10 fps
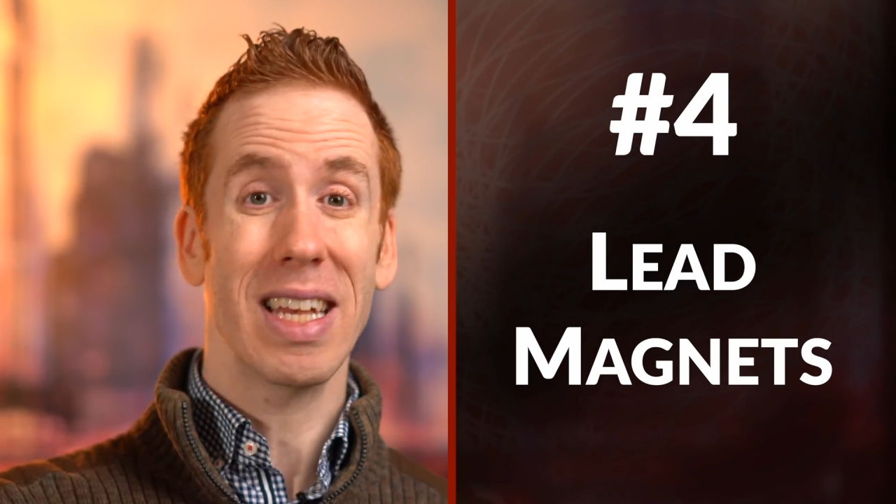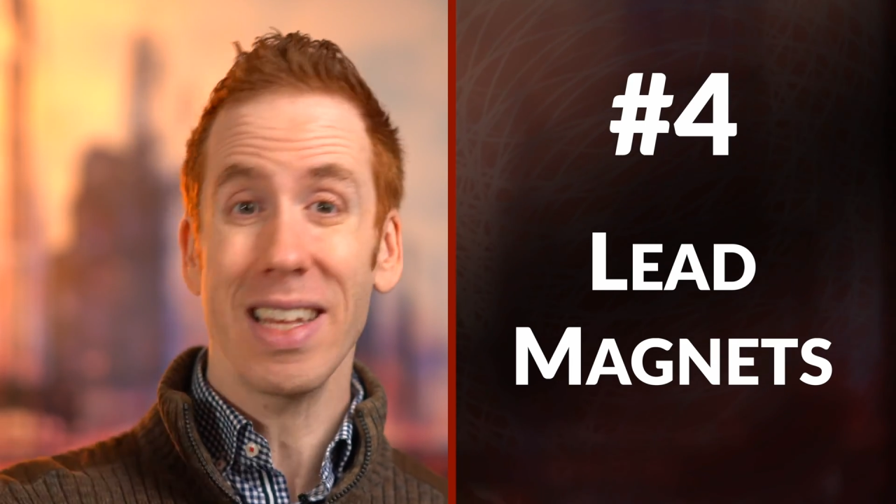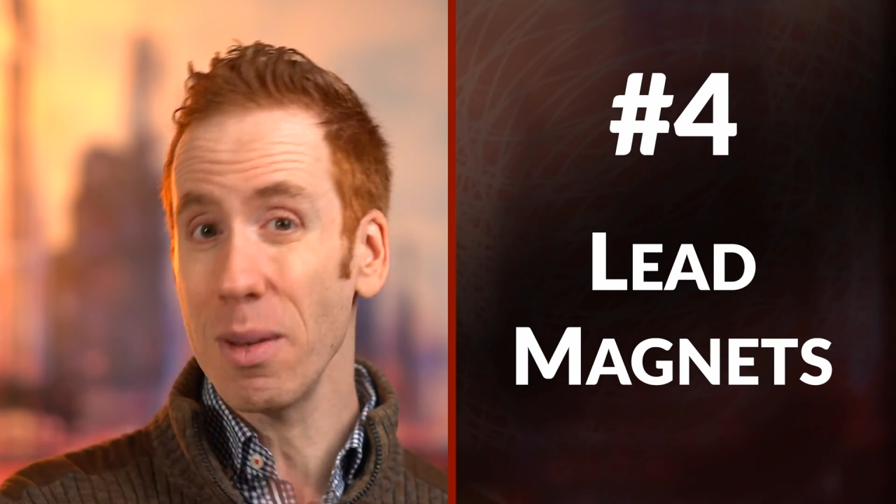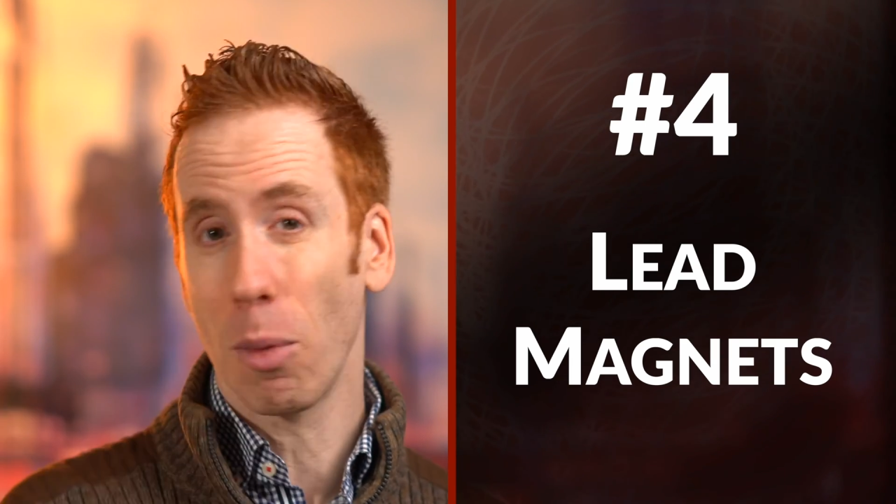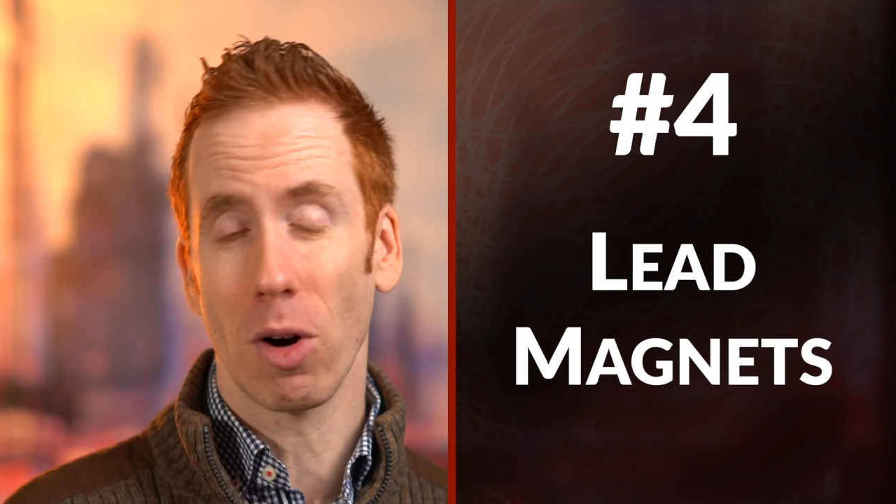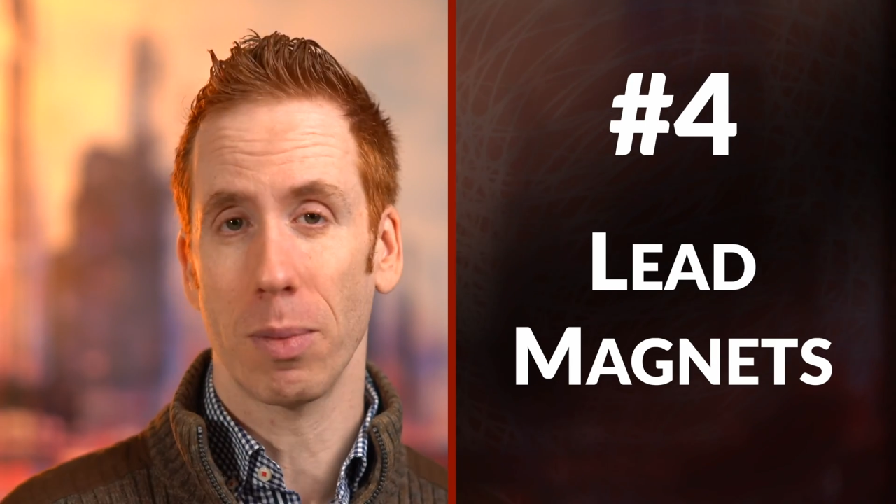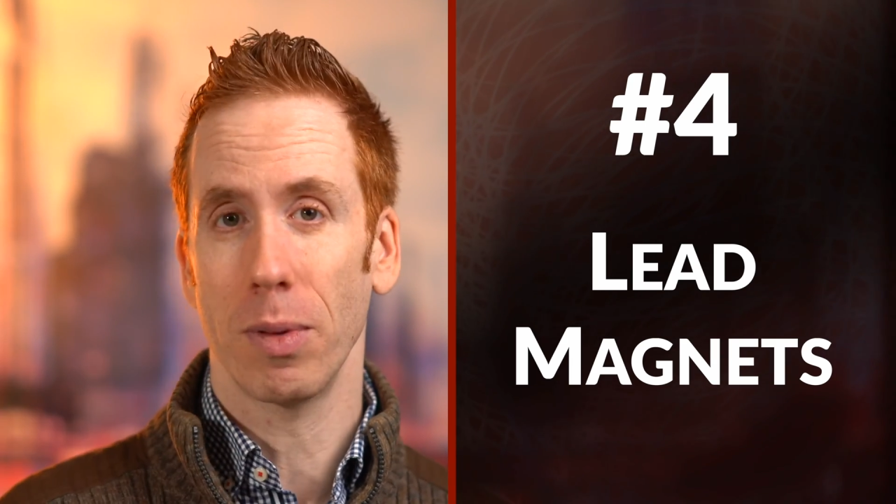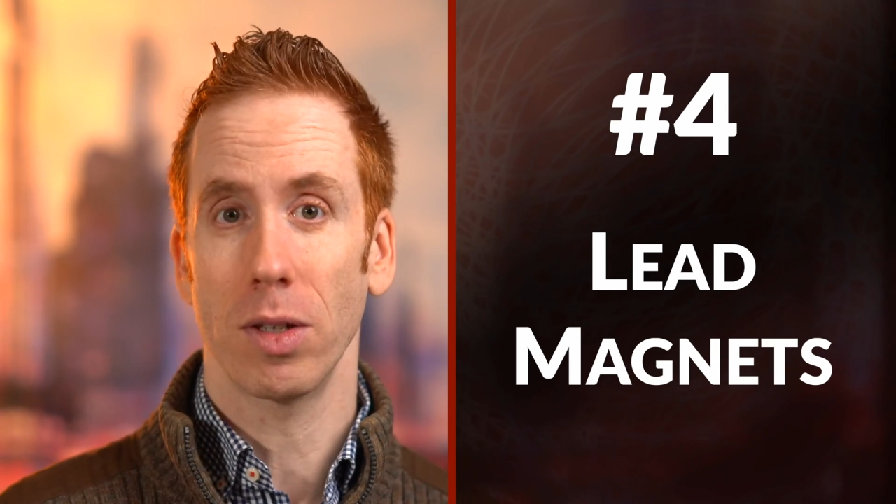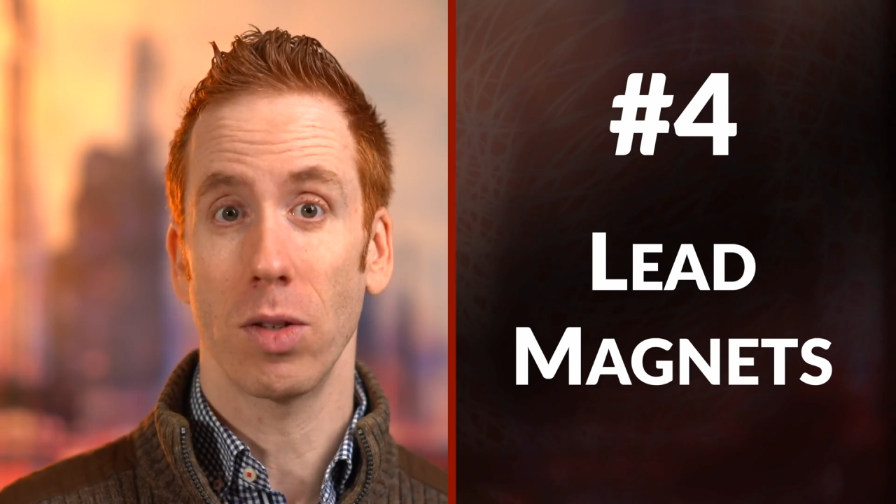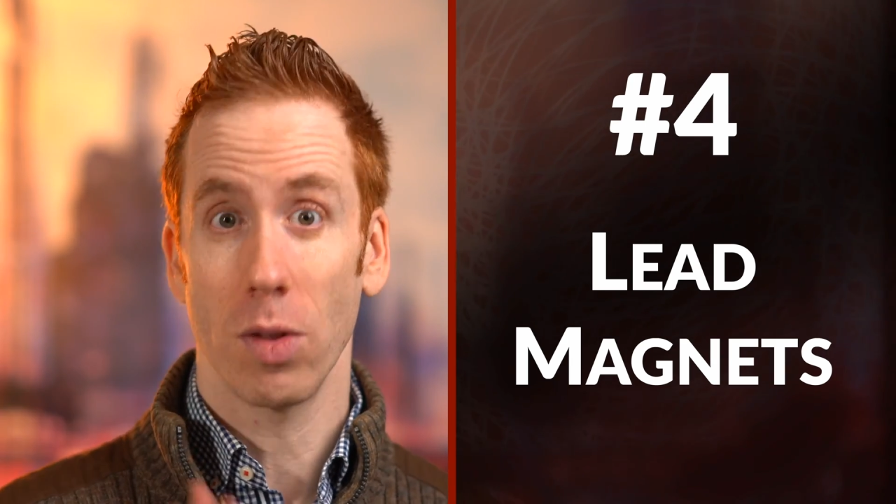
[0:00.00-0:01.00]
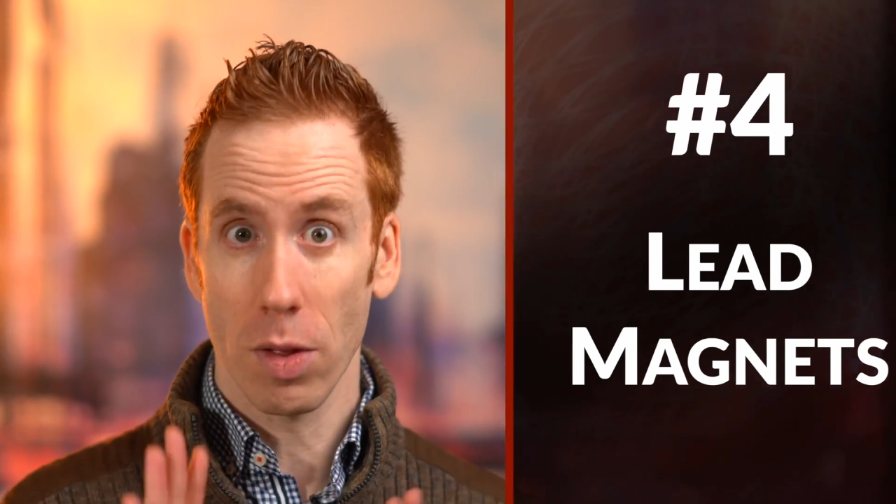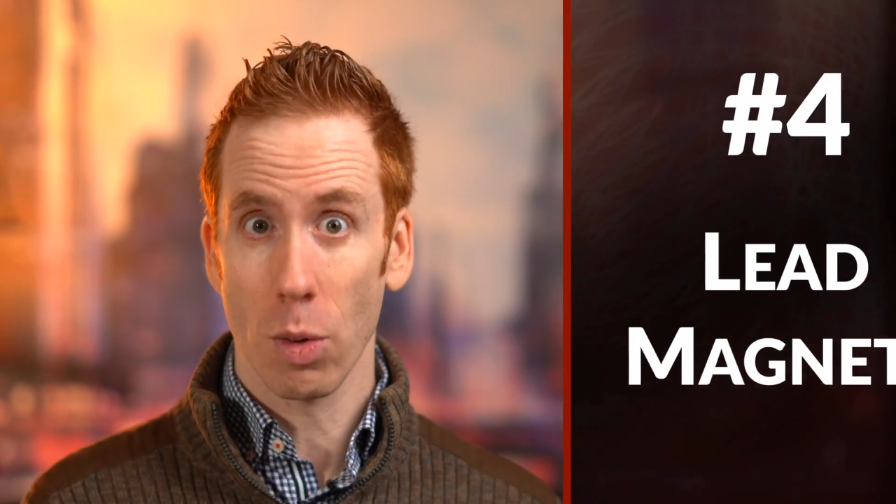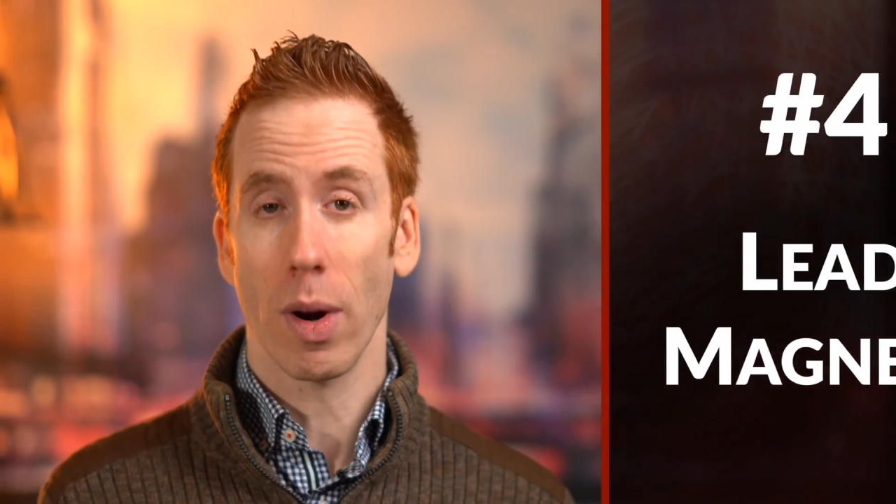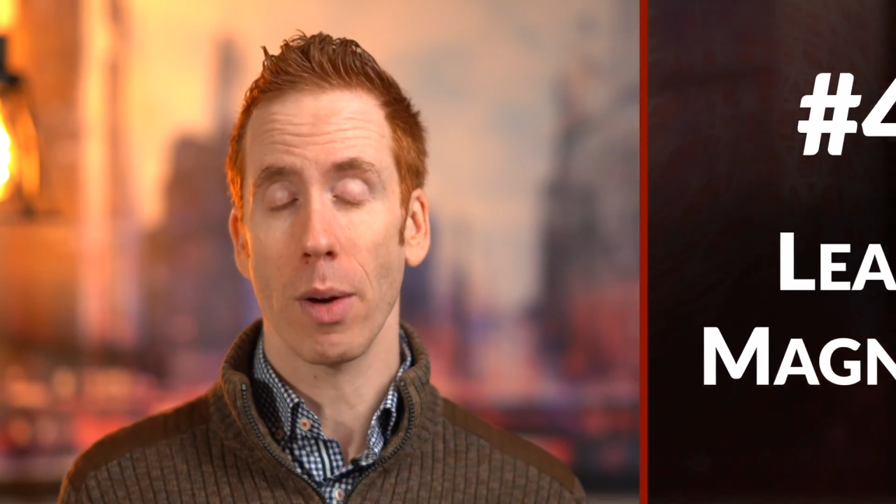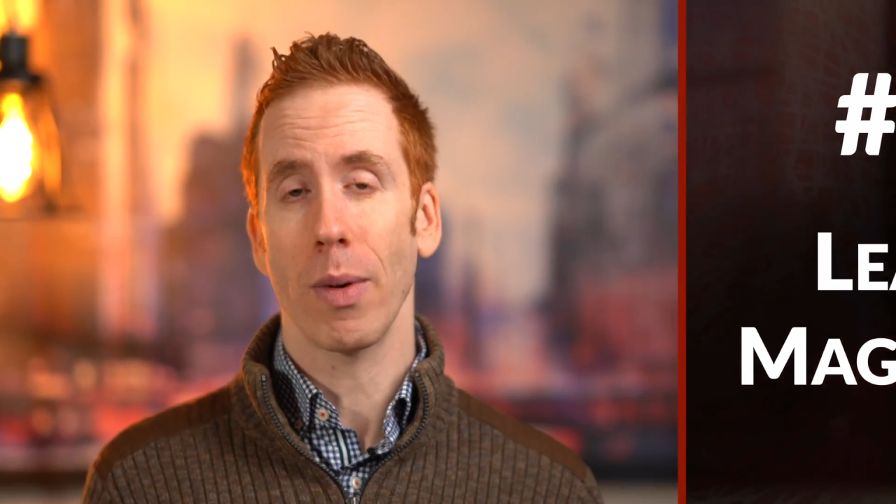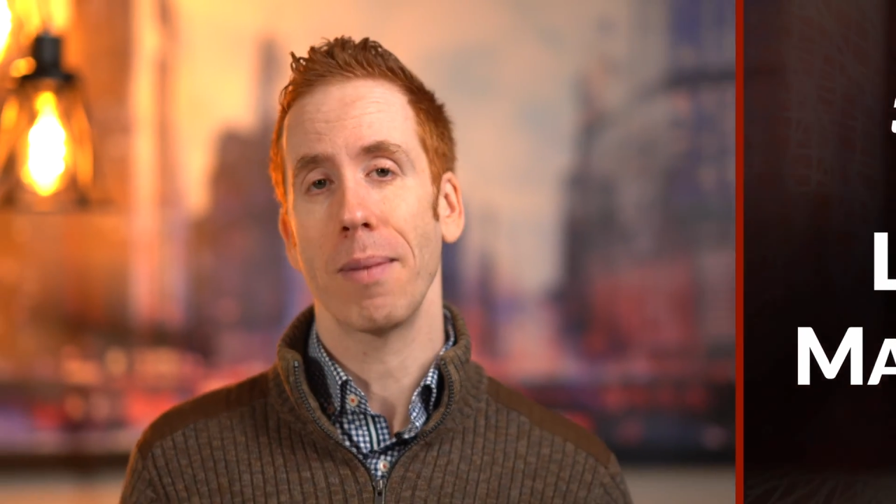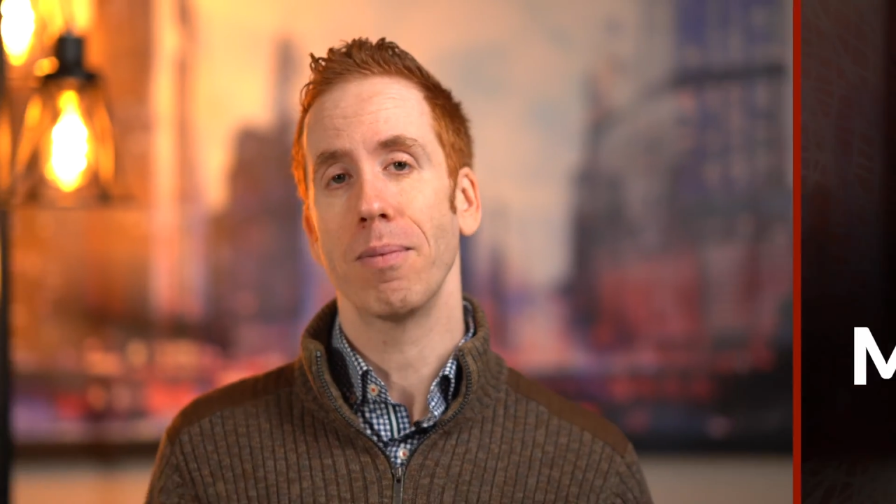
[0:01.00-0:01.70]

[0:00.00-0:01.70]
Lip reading: in the marketplace the right way.